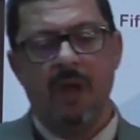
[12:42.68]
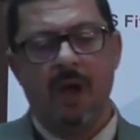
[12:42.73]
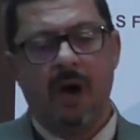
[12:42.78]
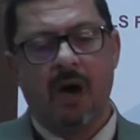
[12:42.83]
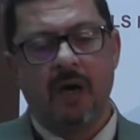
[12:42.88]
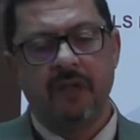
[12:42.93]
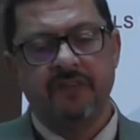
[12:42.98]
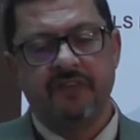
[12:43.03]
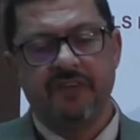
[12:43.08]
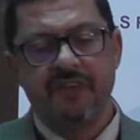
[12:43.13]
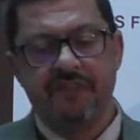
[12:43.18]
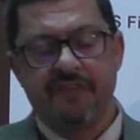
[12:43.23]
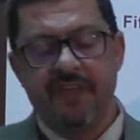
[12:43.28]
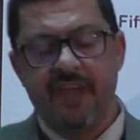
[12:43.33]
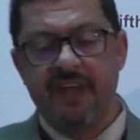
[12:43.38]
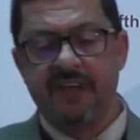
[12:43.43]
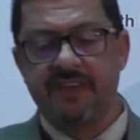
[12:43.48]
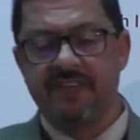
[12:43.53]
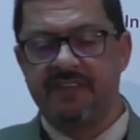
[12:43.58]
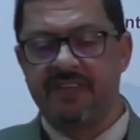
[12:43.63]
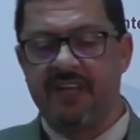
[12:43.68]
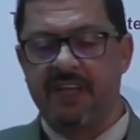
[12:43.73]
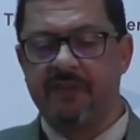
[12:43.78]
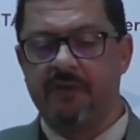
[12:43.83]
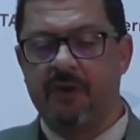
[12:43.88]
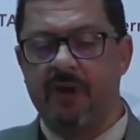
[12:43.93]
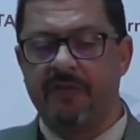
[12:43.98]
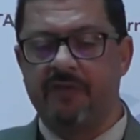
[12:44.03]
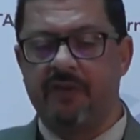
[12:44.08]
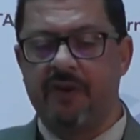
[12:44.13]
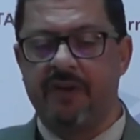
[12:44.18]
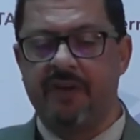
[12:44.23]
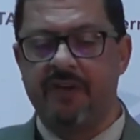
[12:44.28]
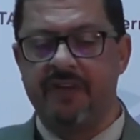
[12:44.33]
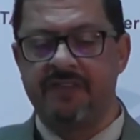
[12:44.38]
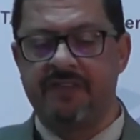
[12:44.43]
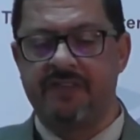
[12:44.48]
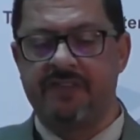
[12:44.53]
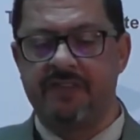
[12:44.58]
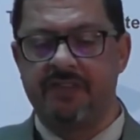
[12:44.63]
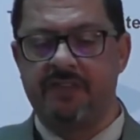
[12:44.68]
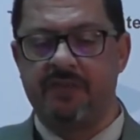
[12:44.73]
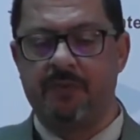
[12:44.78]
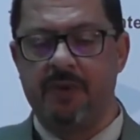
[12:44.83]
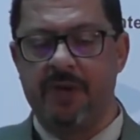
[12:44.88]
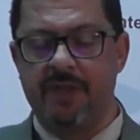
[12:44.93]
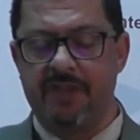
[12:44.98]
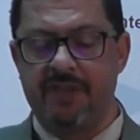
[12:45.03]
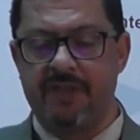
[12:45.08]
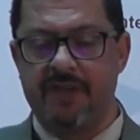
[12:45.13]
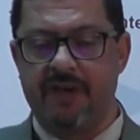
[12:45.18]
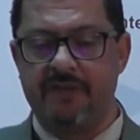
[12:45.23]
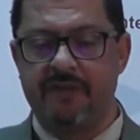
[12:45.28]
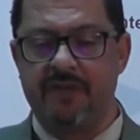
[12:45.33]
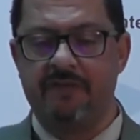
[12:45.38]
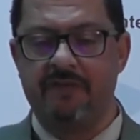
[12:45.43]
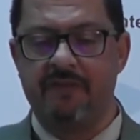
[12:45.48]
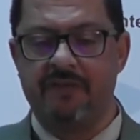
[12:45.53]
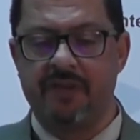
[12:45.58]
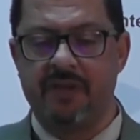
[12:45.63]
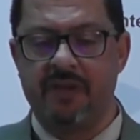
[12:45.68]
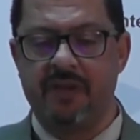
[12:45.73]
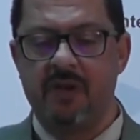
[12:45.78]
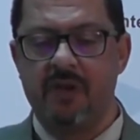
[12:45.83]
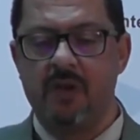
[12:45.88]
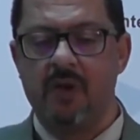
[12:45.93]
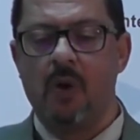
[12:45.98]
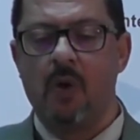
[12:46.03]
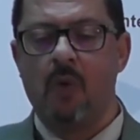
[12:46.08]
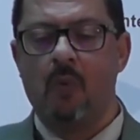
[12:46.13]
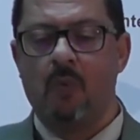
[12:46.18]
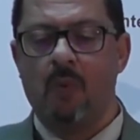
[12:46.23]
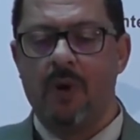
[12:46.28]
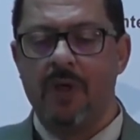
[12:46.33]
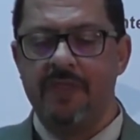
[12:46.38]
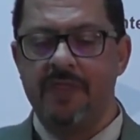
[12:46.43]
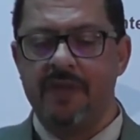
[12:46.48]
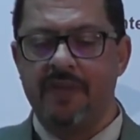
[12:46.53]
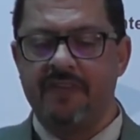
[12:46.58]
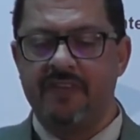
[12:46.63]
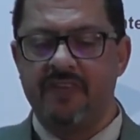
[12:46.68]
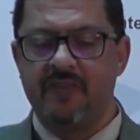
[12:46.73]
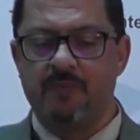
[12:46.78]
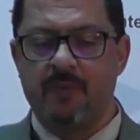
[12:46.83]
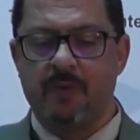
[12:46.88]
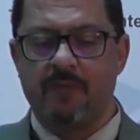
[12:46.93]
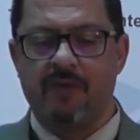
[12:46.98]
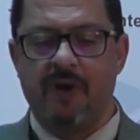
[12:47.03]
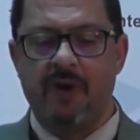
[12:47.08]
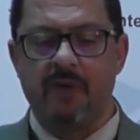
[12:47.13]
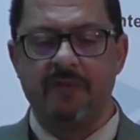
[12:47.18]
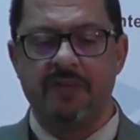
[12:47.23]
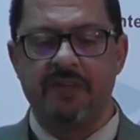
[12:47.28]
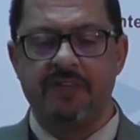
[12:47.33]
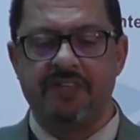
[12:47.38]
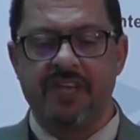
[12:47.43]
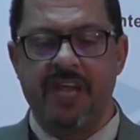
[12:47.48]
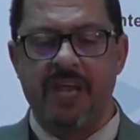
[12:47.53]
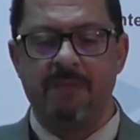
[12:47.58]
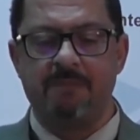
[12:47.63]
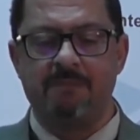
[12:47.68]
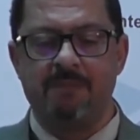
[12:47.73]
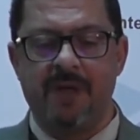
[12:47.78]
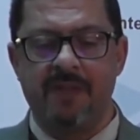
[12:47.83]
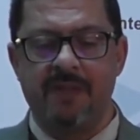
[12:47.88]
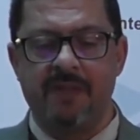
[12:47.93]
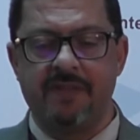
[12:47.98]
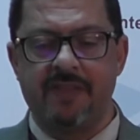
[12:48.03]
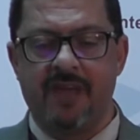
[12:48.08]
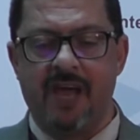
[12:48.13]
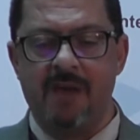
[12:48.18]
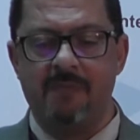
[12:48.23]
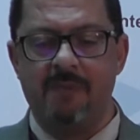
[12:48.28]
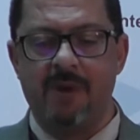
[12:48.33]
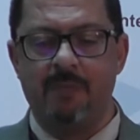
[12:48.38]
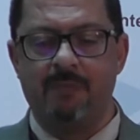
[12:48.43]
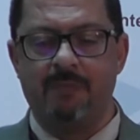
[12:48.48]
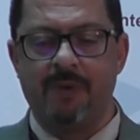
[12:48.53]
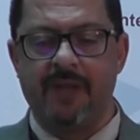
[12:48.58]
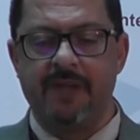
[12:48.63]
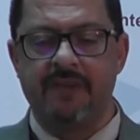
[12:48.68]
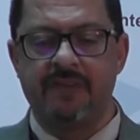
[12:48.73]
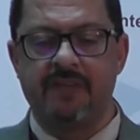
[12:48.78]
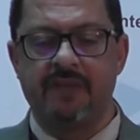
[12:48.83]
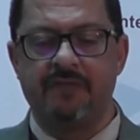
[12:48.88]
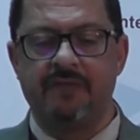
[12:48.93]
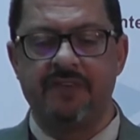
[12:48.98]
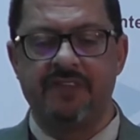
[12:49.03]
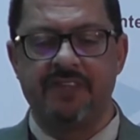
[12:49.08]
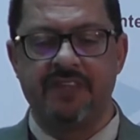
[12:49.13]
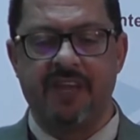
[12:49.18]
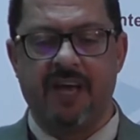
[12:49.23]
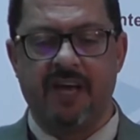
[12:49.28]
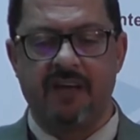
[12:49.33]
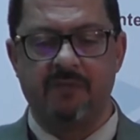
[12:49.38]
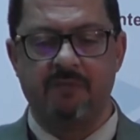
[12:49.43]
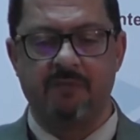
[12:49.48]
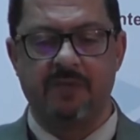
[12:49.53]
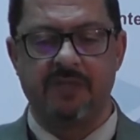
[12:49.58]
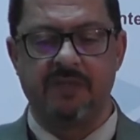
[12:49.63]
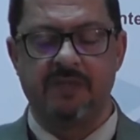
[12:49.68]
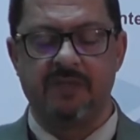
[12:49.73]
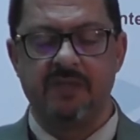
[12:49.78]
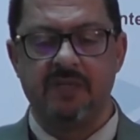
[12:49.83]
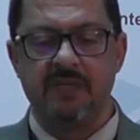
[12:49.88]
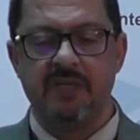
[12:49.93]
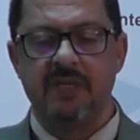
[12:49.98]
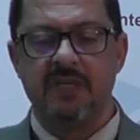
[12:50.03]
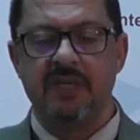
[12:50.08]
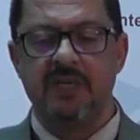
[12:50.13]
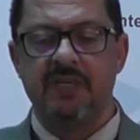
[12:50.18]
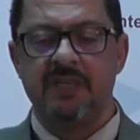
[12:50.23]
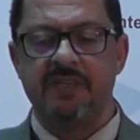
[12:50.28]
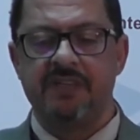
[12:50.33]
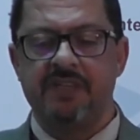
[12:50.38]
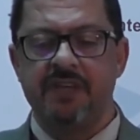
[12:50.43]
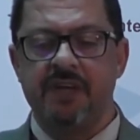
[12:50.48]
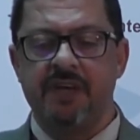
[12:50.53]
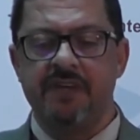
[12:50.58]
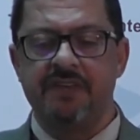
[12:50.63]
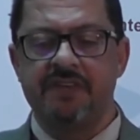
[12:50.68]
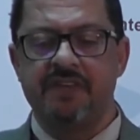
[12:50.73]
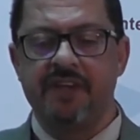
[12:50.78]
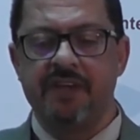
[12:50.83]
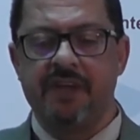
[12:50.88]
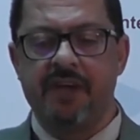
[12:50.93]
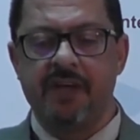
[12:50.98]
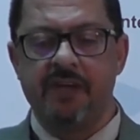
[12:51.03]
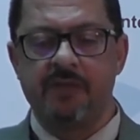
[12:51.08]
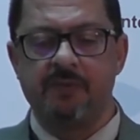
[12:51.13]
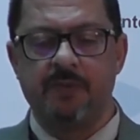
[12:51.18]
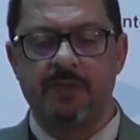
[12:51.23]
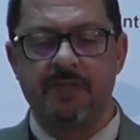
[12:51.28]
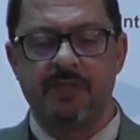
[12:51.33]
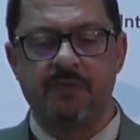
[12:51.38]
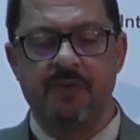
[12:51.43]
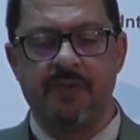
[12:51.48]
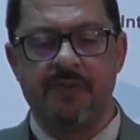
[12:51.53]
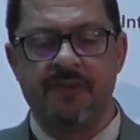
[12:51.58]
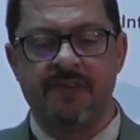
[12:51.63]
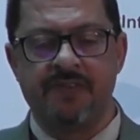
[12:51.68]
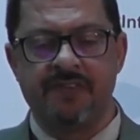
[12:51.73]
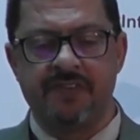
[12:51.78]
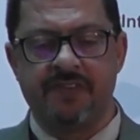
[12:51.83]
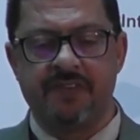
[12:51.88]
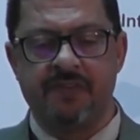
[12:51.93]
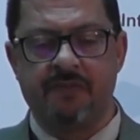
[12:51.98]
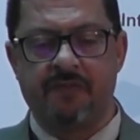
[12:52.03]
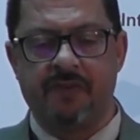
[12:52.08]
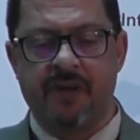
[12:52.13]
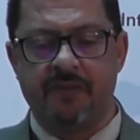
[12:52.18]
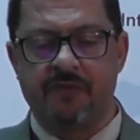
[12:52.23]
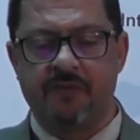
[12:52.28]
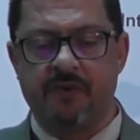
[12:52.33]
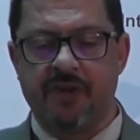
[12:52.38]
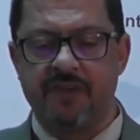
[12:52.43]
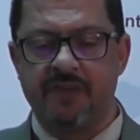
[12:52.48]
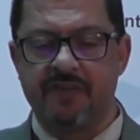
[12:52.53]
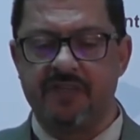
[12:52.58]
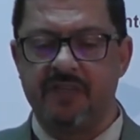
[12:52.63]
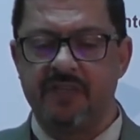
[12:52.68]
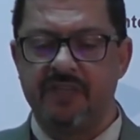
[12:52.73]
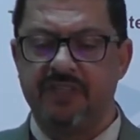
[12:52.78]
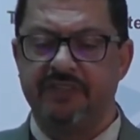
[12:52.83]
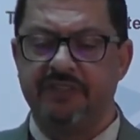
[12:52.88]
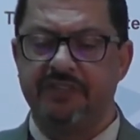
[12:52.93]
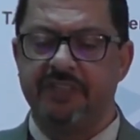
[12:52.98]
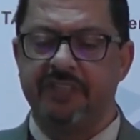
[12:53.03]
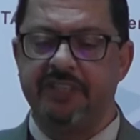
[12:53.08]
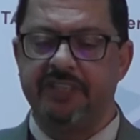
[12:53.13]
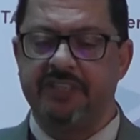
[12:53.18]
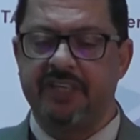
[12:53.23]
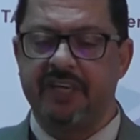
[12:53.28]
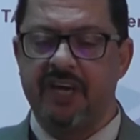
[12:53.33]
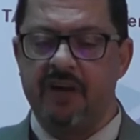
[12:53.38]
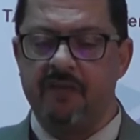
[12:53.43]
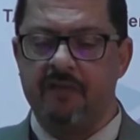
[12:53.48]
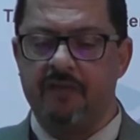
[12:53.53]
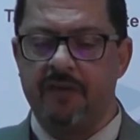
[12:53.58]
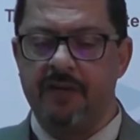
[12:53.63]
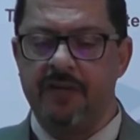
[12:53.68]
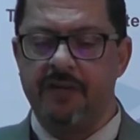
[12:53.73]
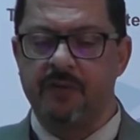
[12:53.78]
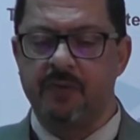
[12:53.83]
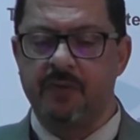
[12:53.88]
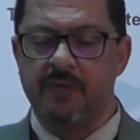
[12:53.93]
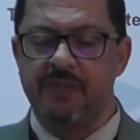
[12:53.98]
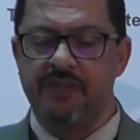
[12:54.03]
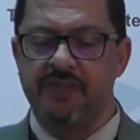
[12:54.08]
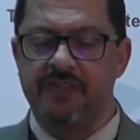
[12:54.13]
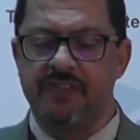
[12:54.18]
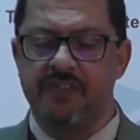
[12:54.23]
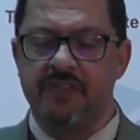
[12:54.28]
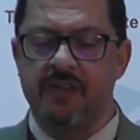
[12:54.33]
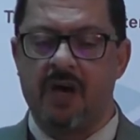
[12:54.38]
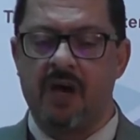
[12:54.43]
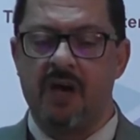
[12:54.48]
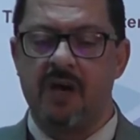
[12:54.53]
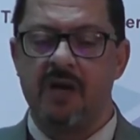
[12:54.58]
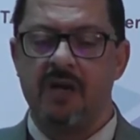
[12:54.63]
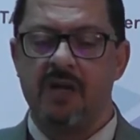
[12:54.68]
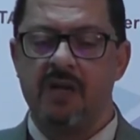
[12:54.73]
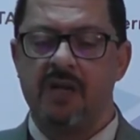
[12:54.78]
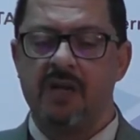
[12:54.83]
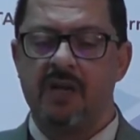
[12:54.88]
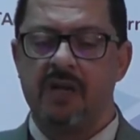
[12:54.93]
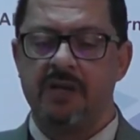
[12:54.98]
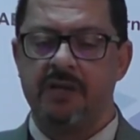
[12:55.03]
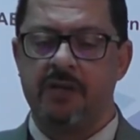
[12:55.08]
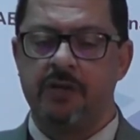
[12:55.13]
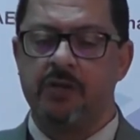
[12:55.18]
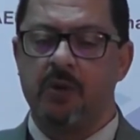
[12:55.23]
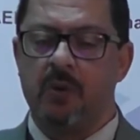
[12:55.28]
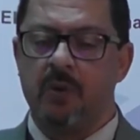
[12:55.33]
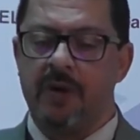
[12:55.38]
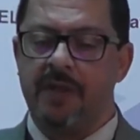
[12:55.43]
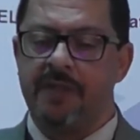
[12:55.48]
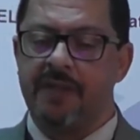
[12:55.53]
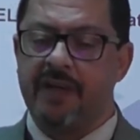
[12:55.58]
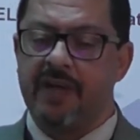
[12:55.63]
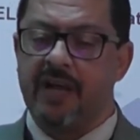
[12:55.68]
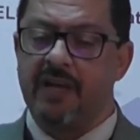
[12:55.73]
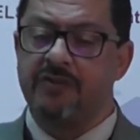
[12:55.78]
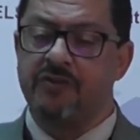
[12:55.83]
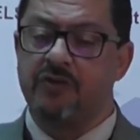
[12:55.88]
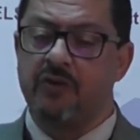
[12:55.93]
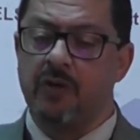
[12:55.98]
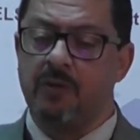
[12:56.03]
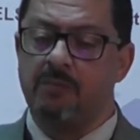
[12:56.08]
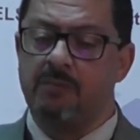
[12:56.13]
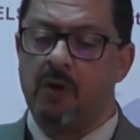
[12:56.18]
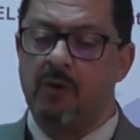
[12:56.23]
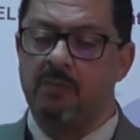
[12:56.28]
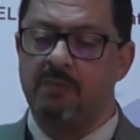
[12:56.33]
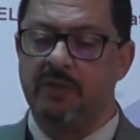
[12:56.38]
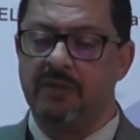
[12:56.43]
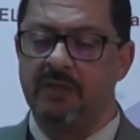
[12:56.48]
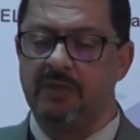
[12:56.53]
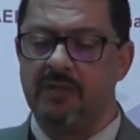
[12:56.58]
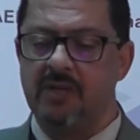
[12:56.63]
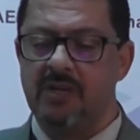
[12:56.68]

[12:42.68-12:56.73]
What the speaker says: Art contends that rhetoric is a situated activity, one that is profoundly shaped by the time and place of its enactment. Serious engagements with resistive rhetorics need carefully to consider not only the cultural moment,